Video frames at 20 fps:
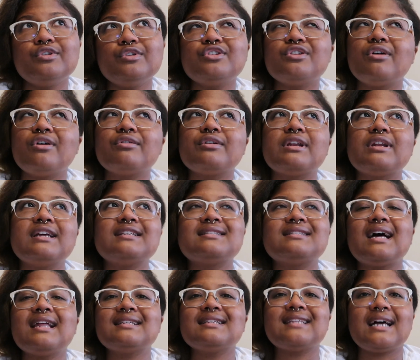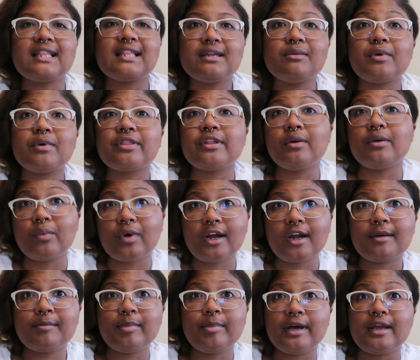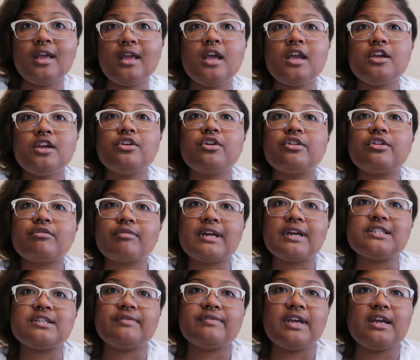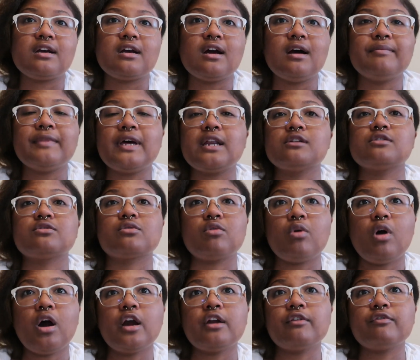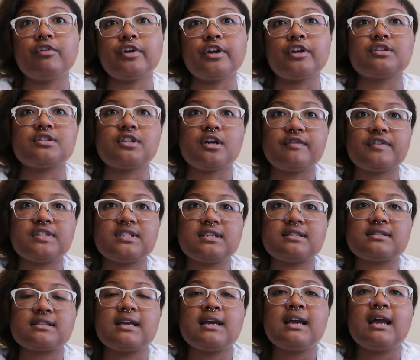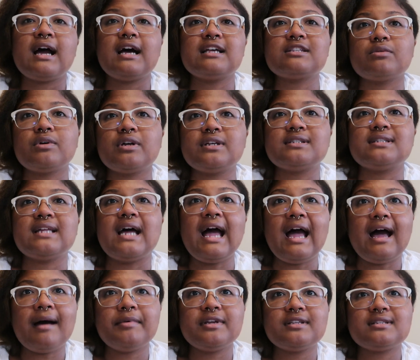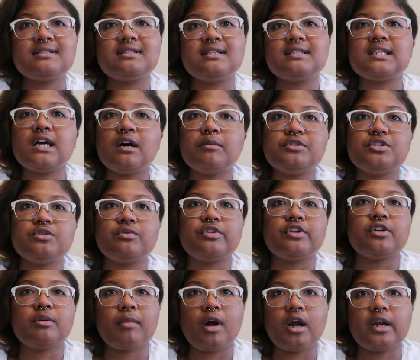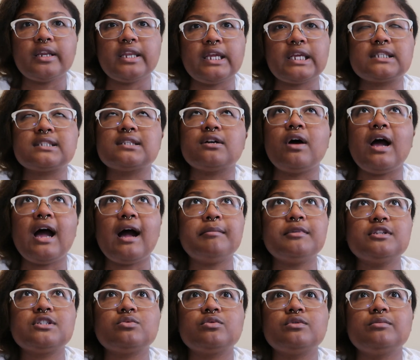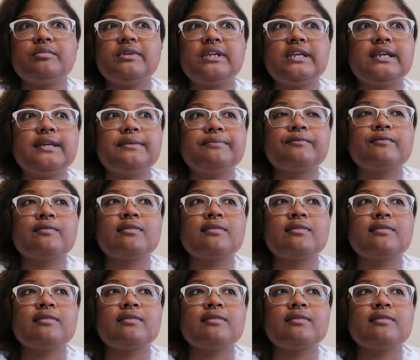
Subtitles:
don't, it's not exactly where they work, but you know the range of income that is required for your services, as well as the habits. This helps you with your marketing. So habits would be